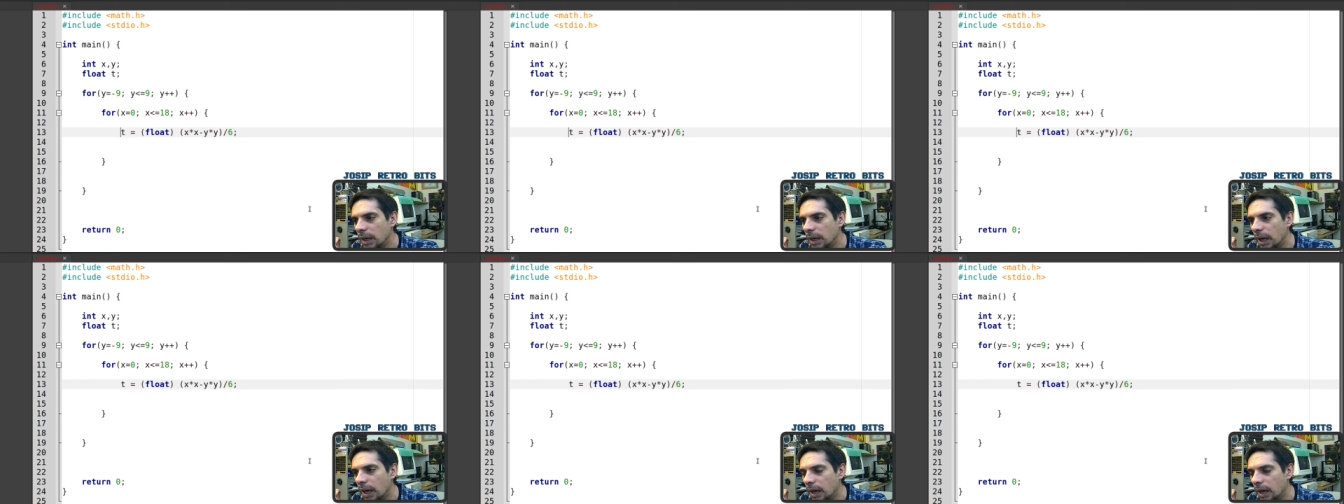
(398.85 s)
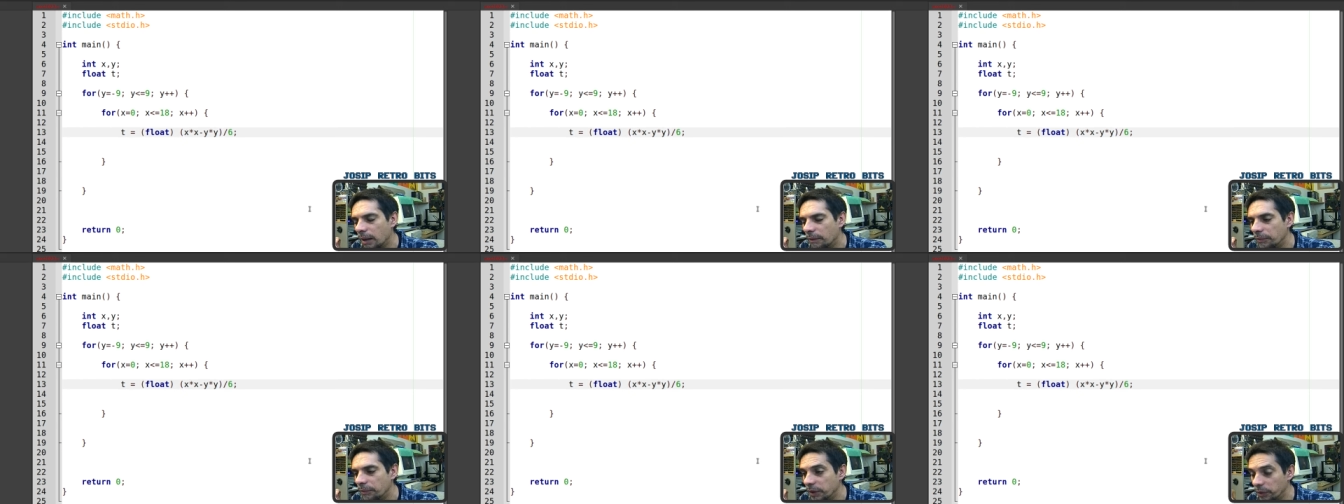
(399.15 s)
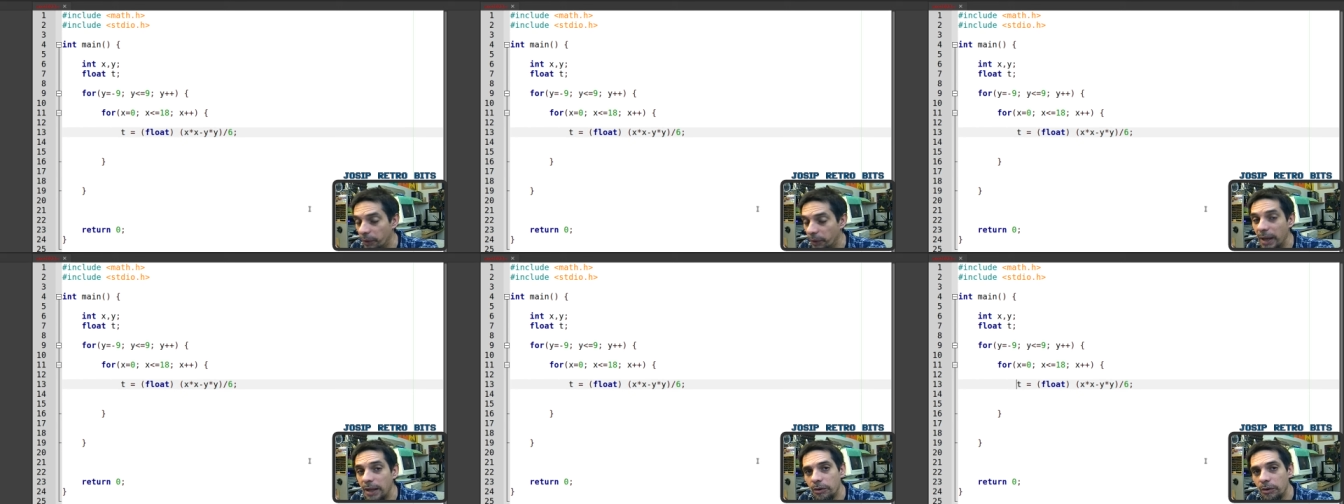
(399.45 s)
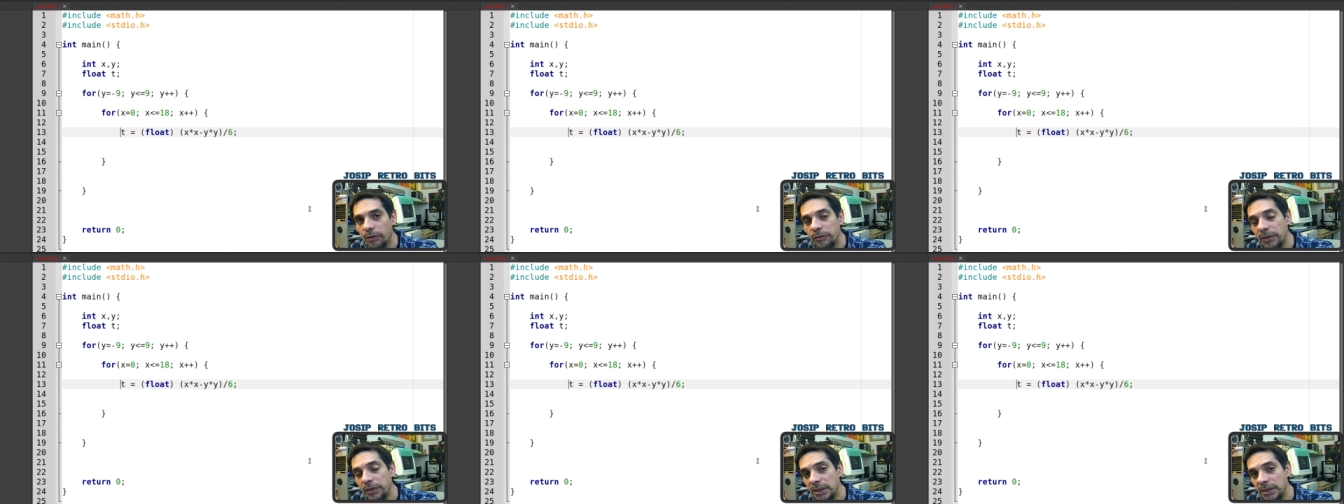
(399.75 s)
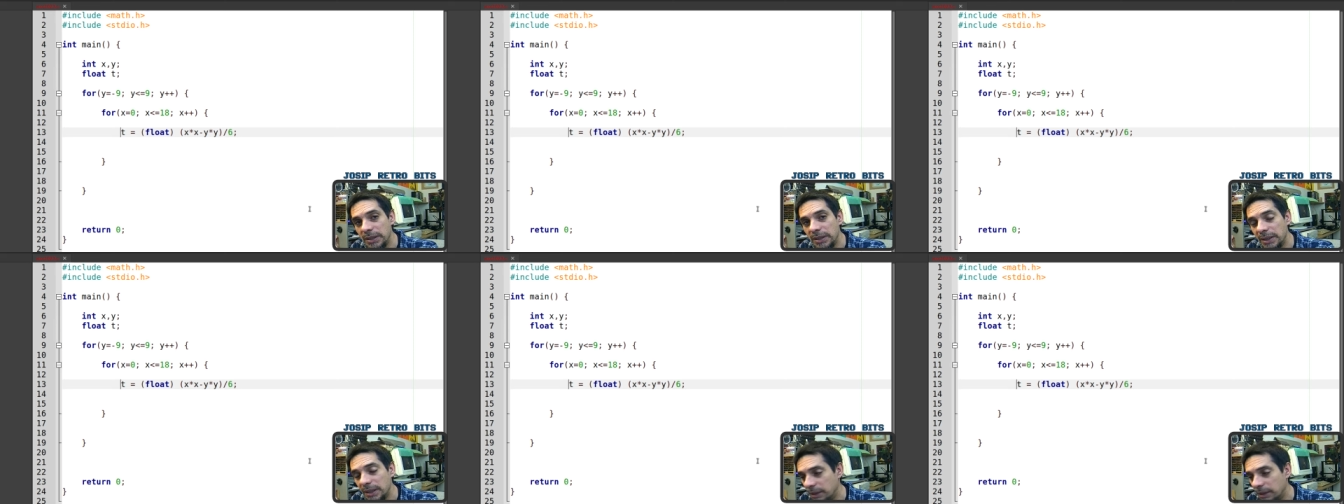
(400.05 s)
um, the value of
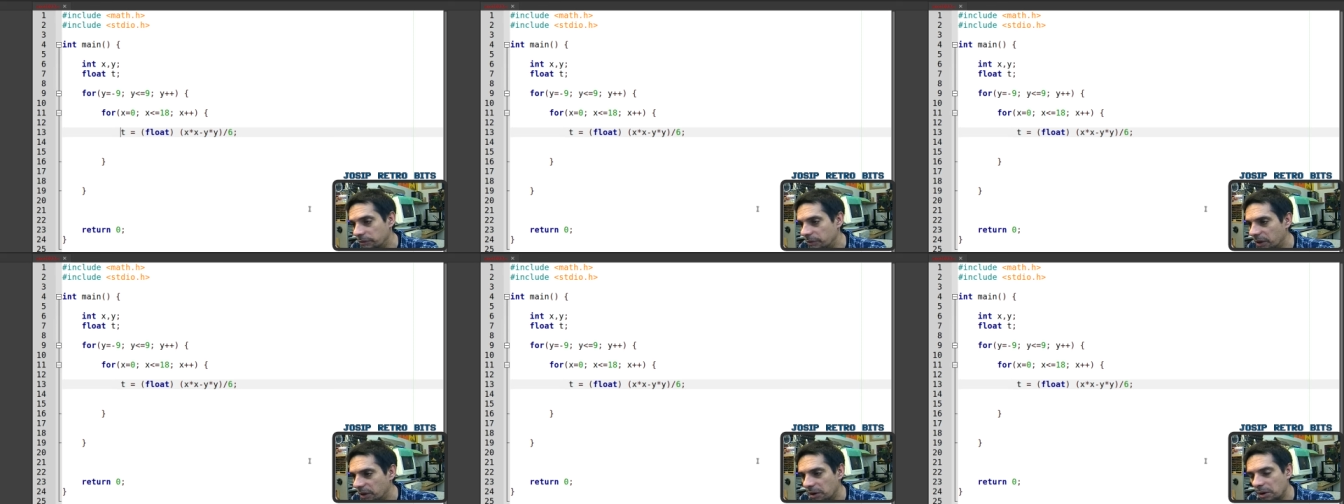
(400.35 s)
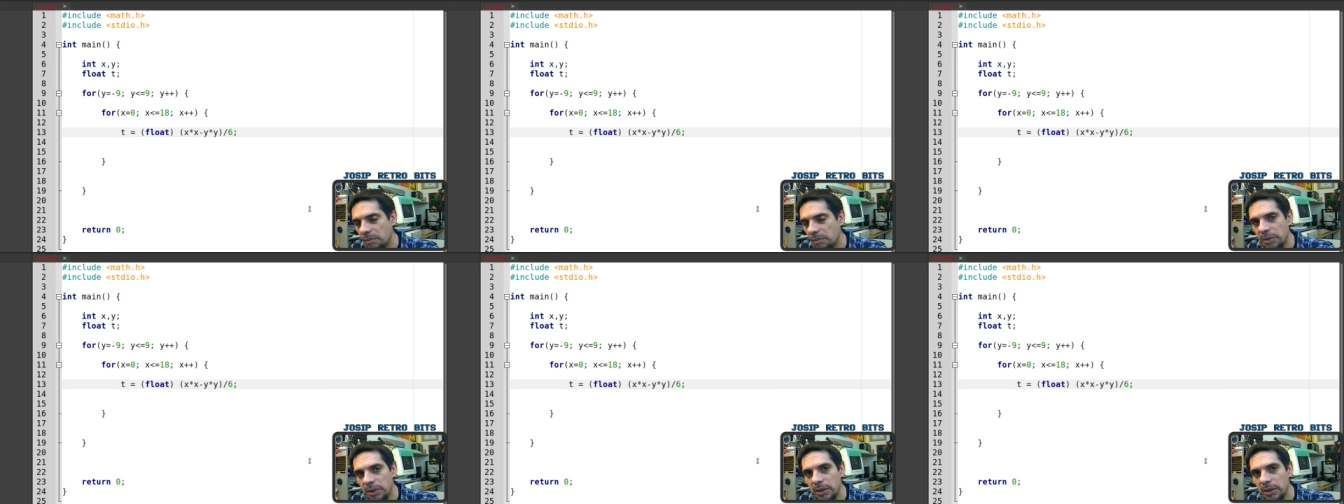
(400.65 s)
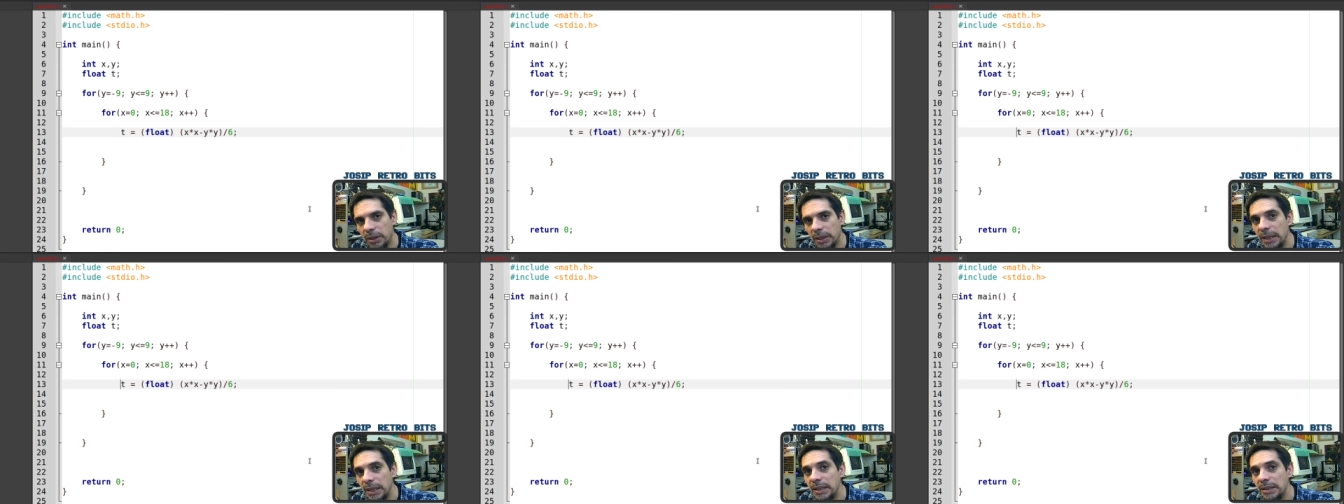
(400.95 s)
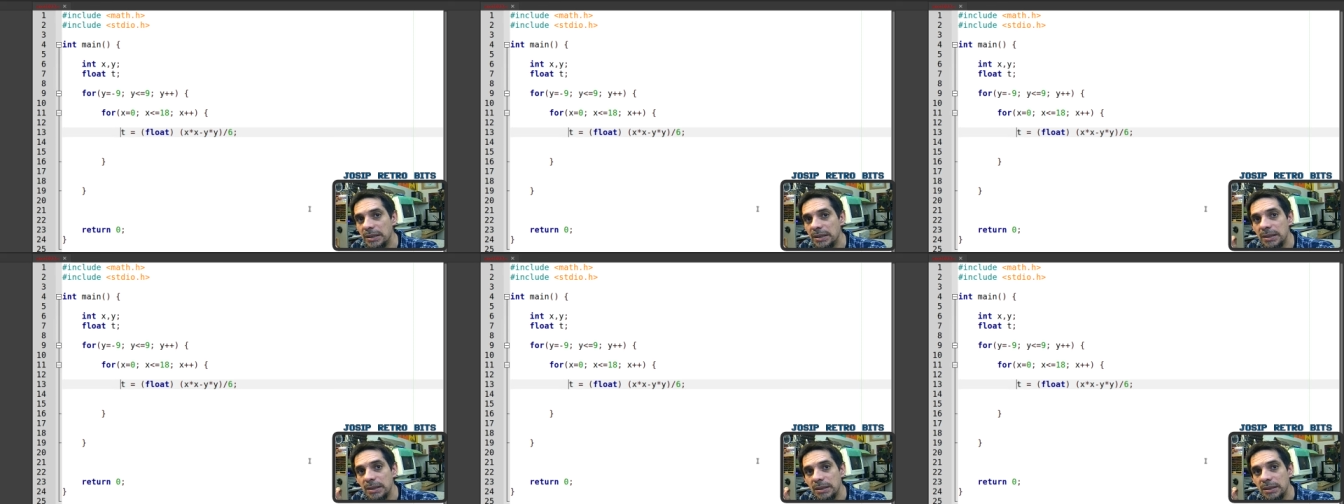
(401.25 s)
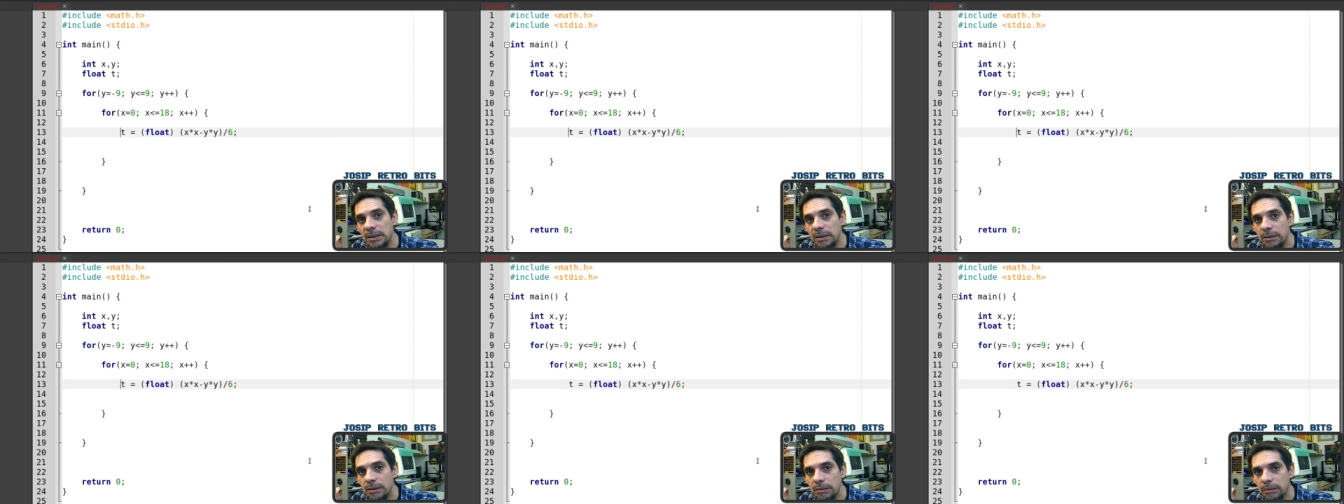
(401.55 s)
this t variable is
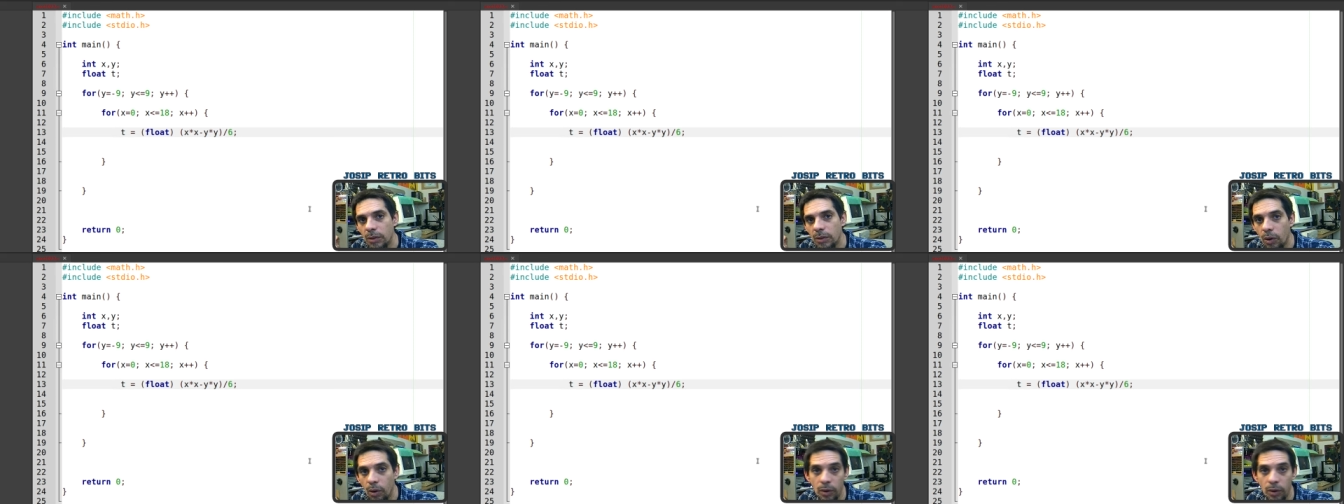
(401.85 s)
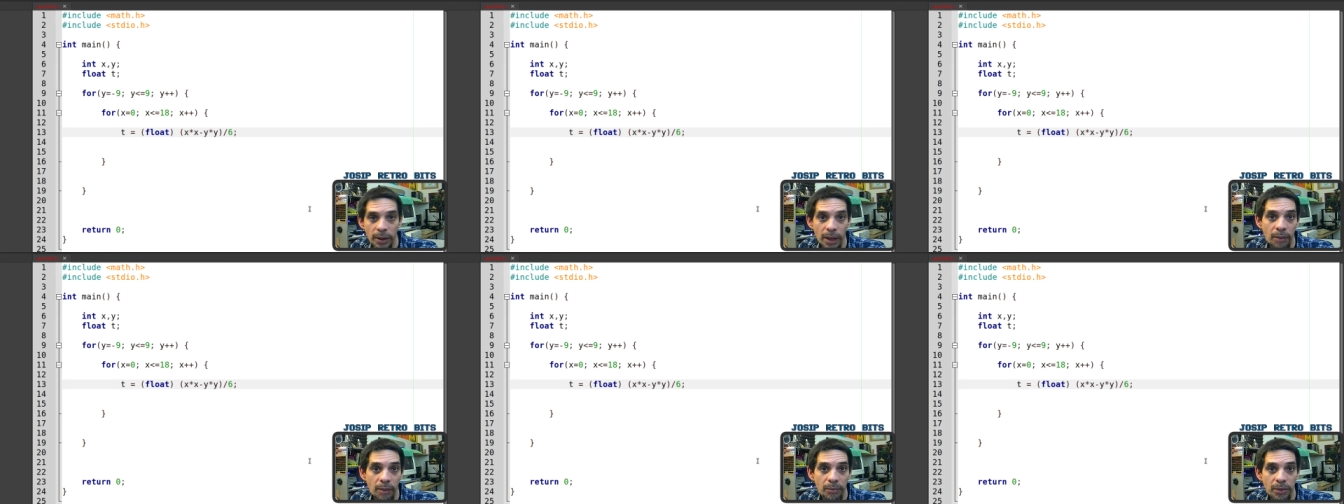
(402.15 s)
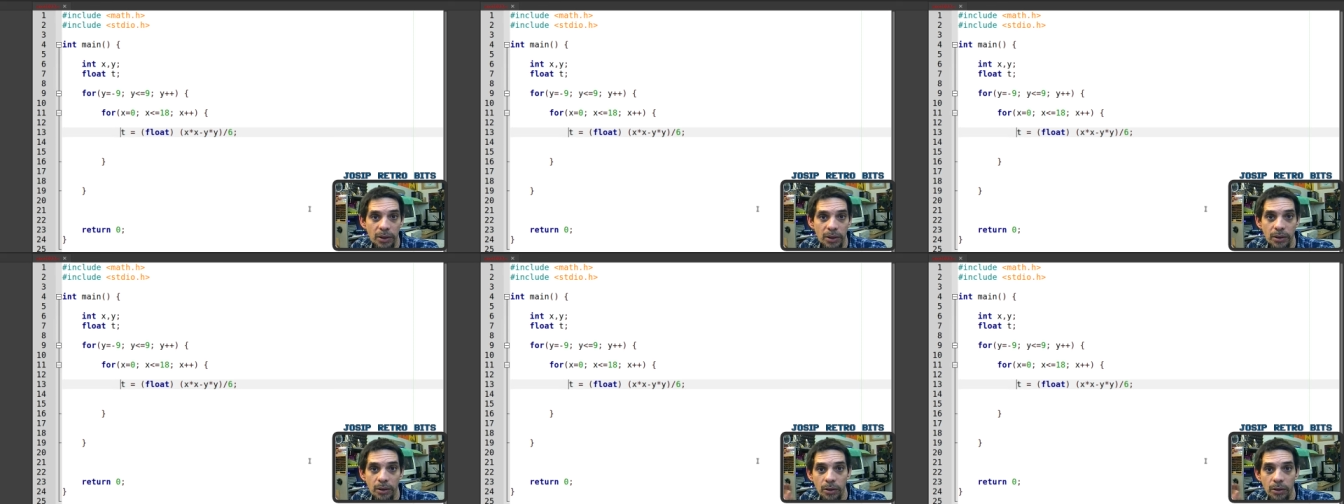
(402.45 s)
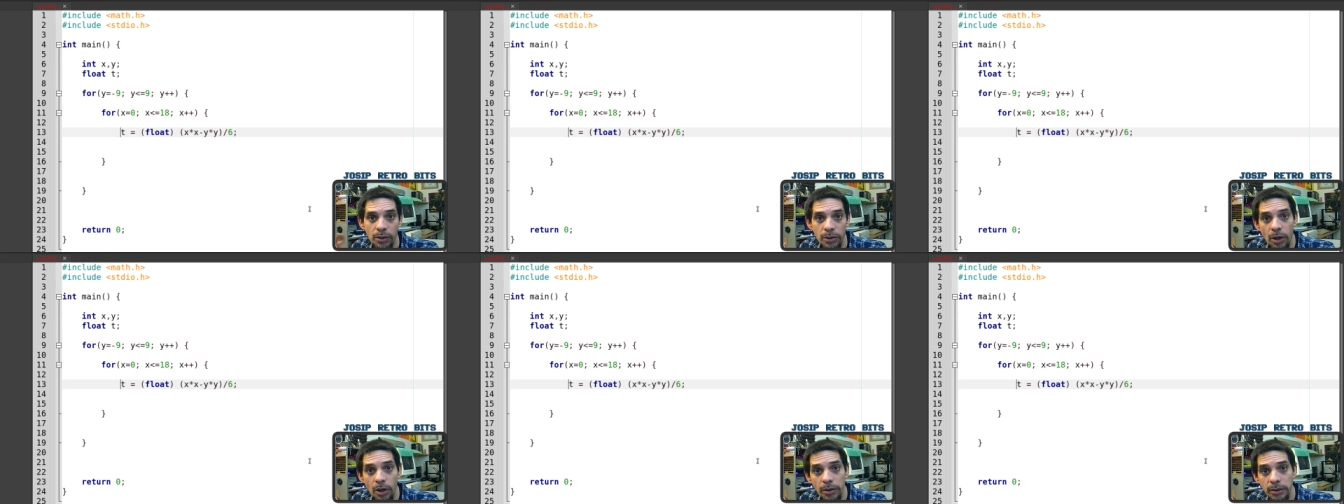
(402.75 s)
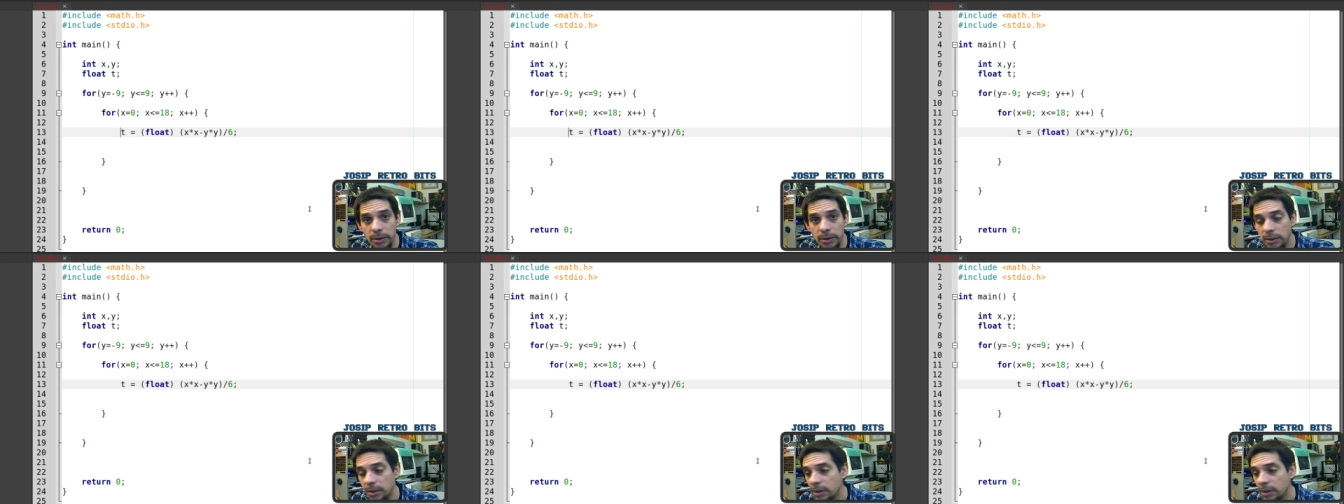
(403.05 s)
whole number or not.